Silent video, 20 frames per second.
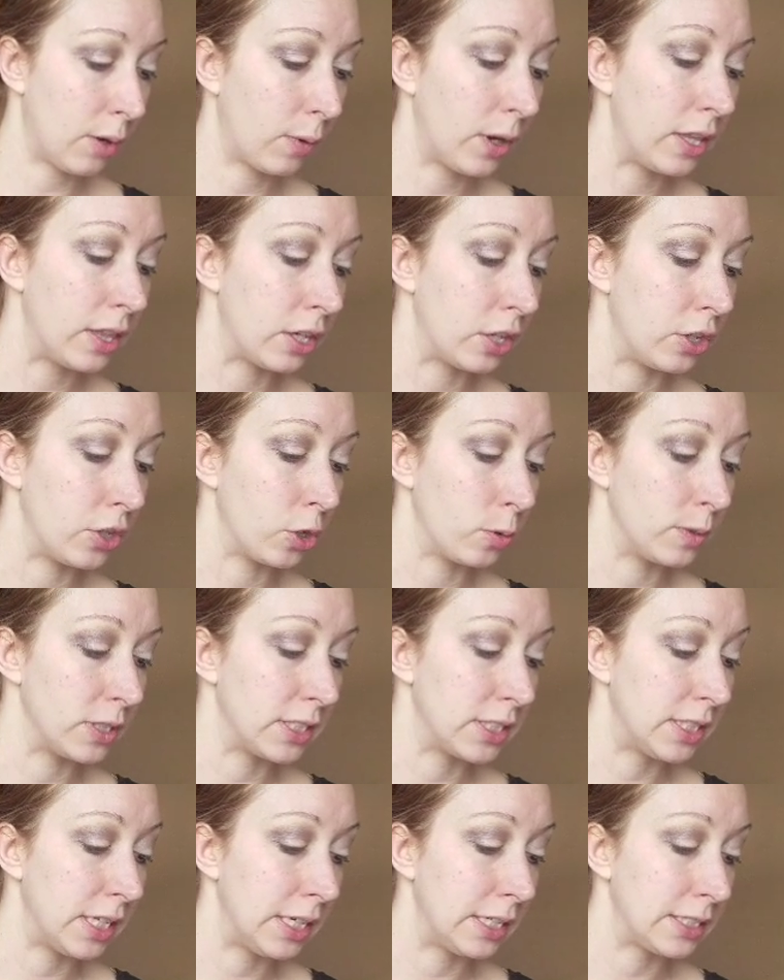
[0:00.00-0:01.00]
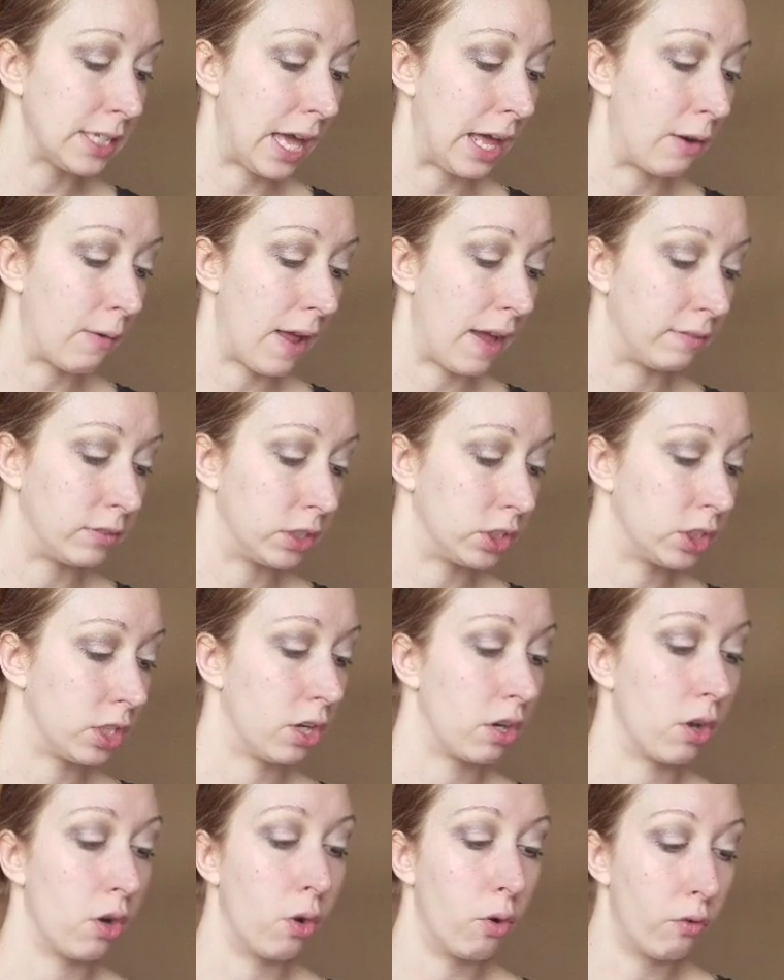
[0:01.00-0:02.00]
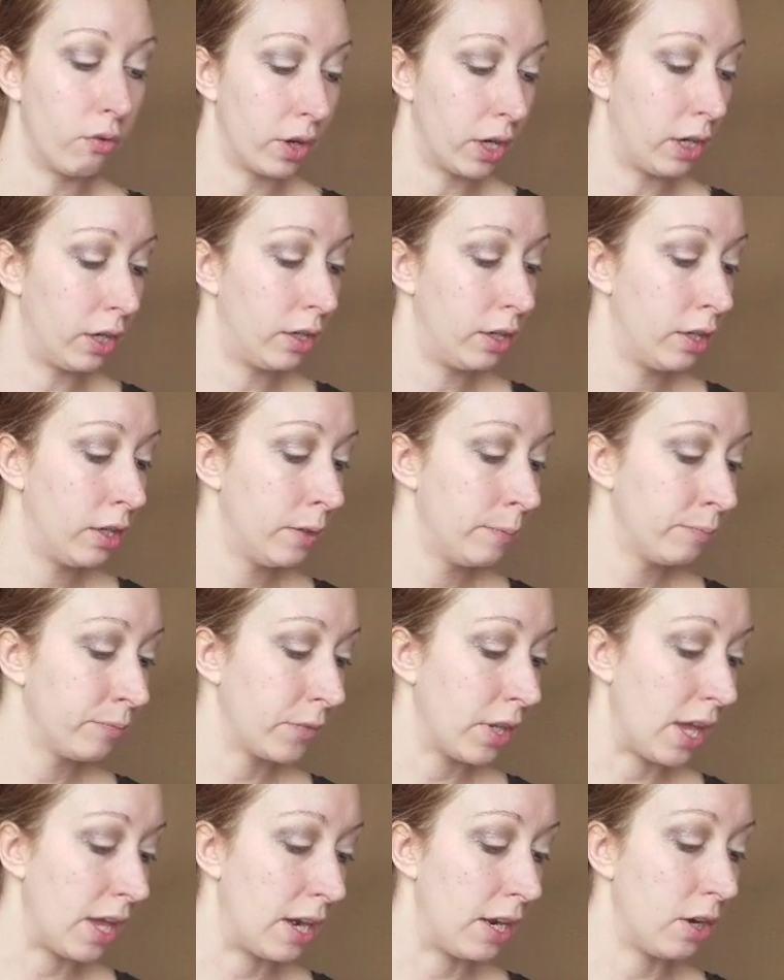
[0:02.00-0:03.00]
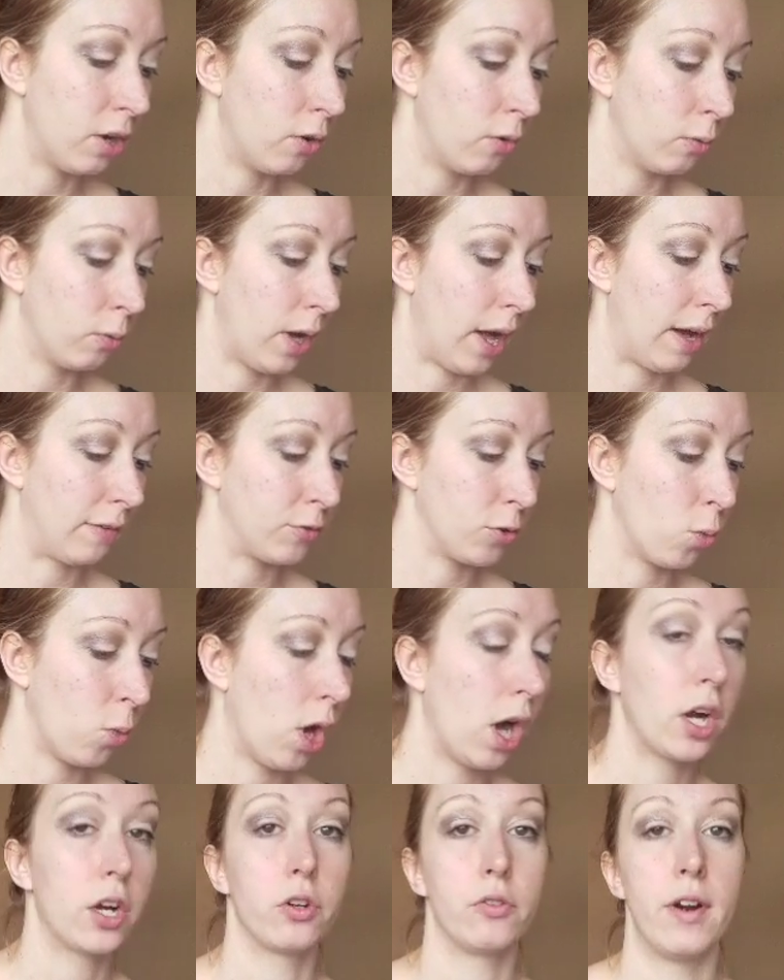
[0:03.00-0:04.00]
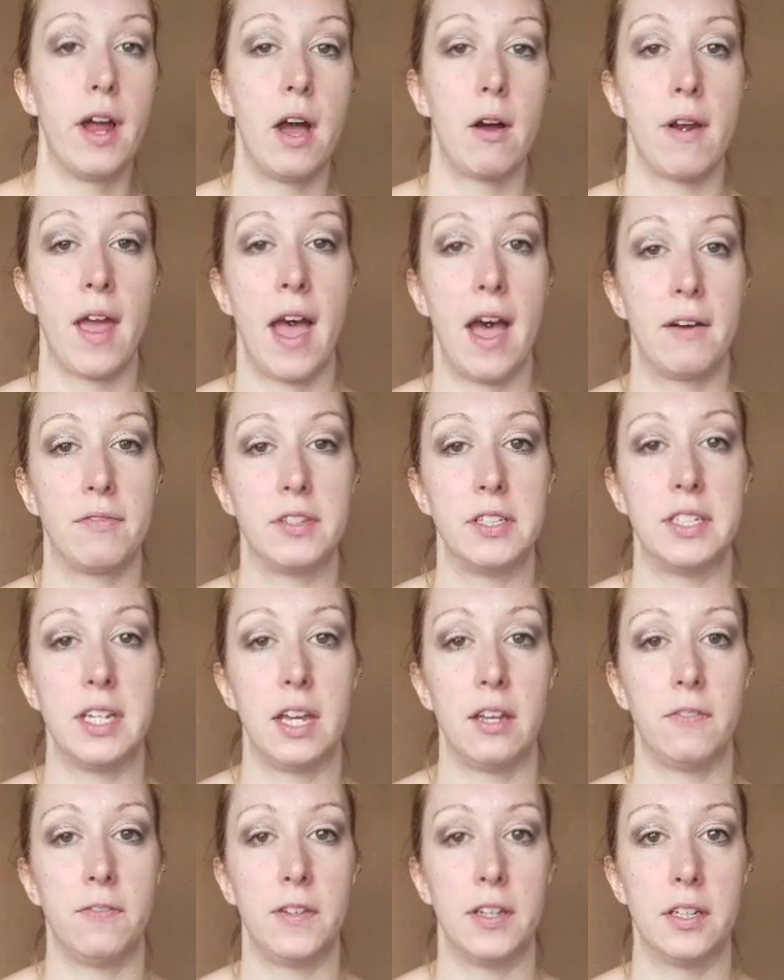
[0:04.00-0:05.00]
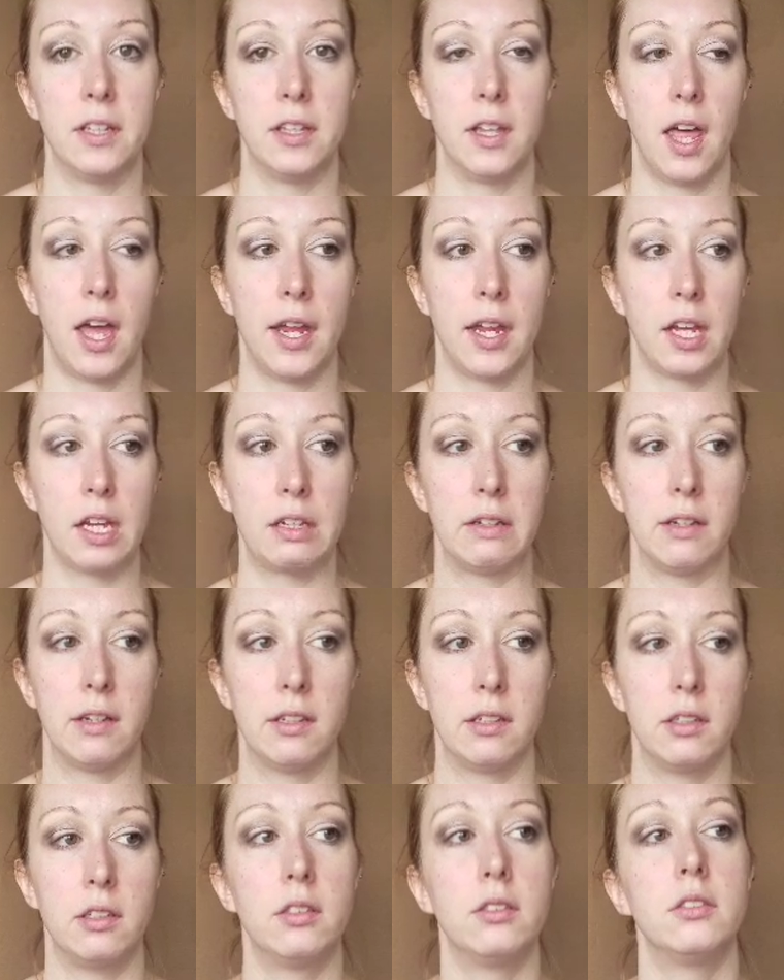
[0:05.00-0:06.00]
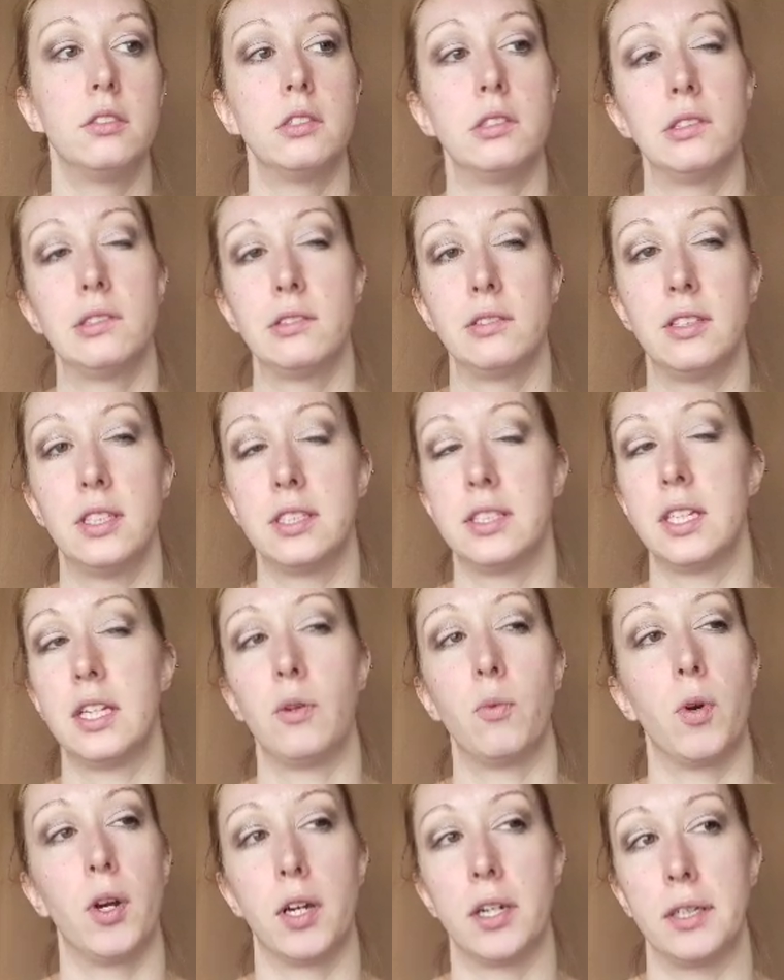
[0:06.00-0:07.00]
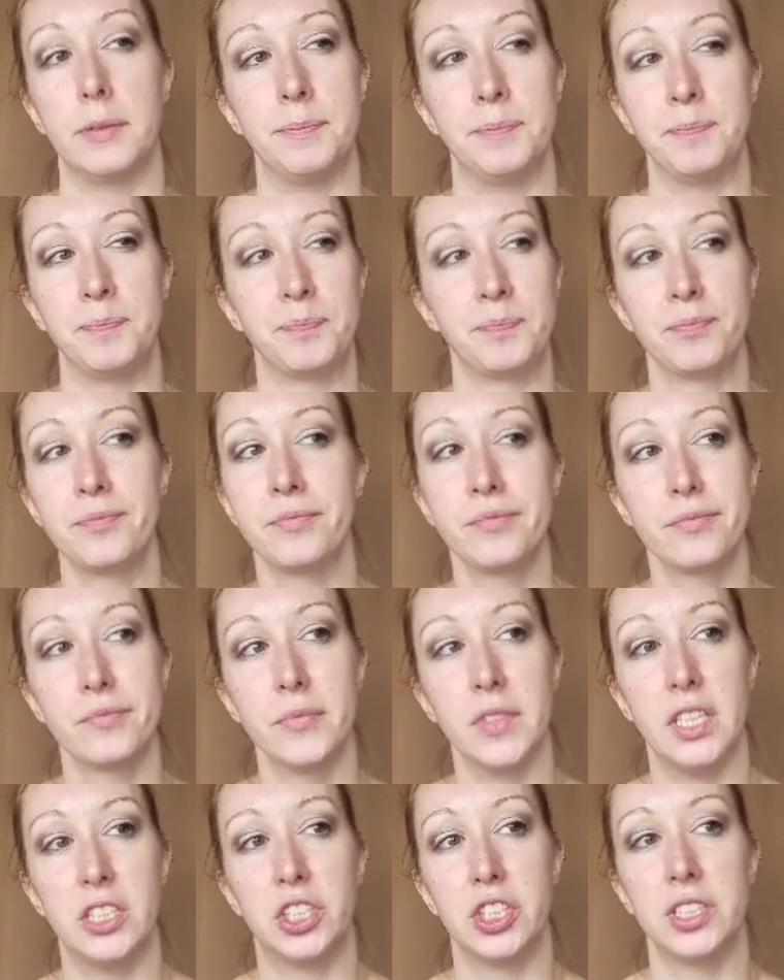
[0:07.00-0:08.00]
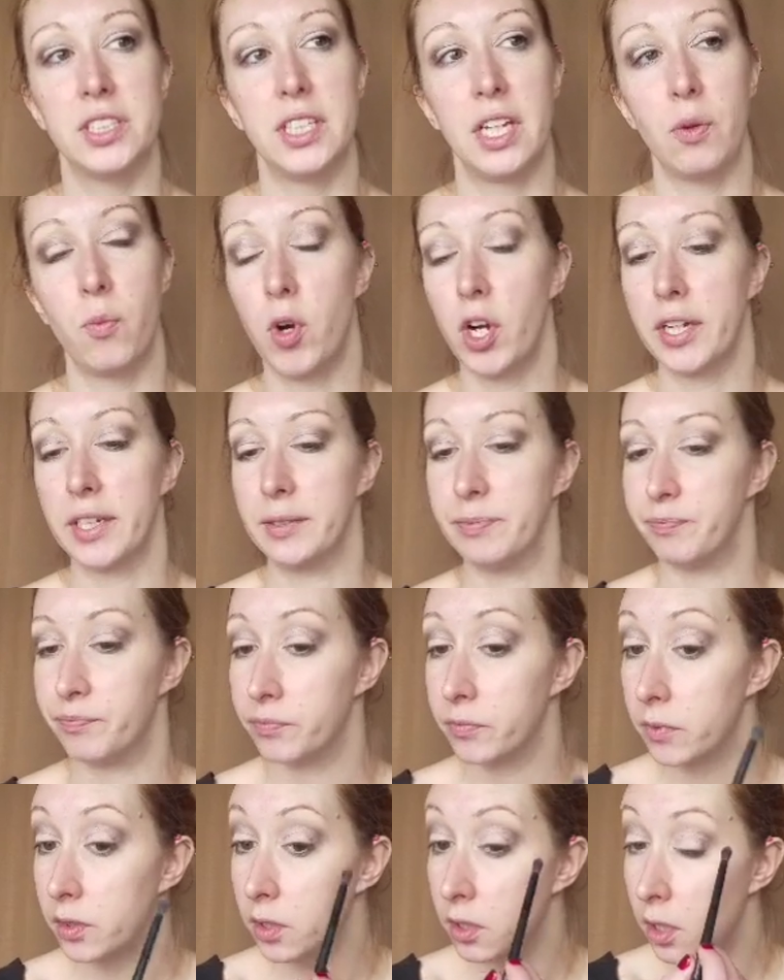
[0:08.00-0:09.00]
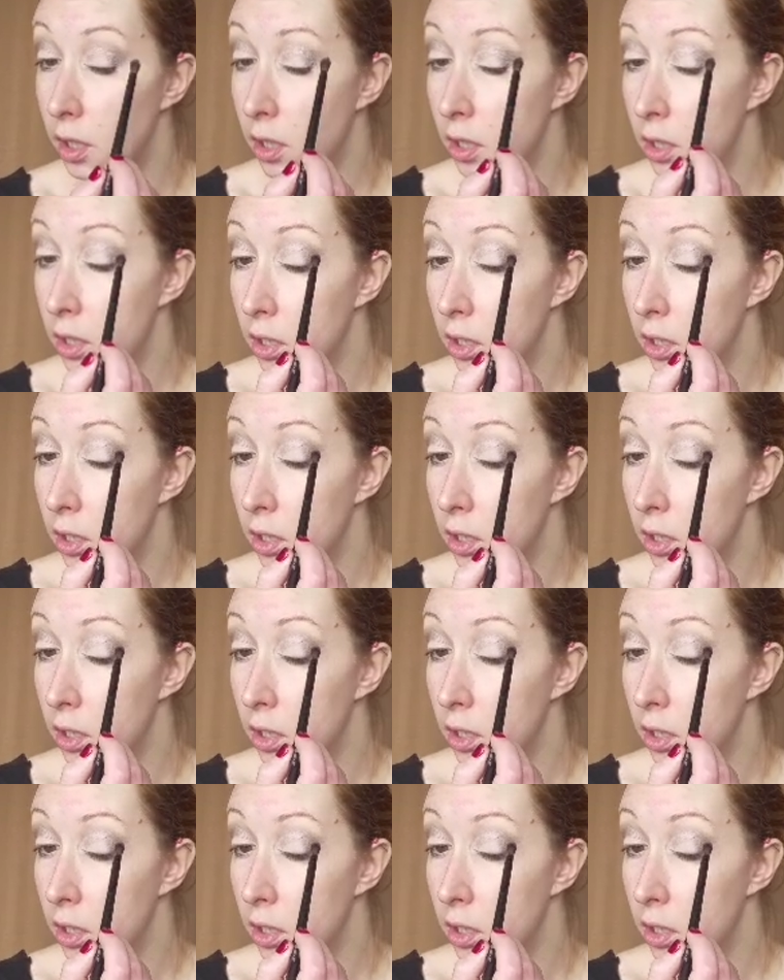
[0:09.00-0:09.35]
Just so that way there are no mistakes. I don't have to start over. And I don't have to walk around half the day feeling like this ain't working. It just ain't working.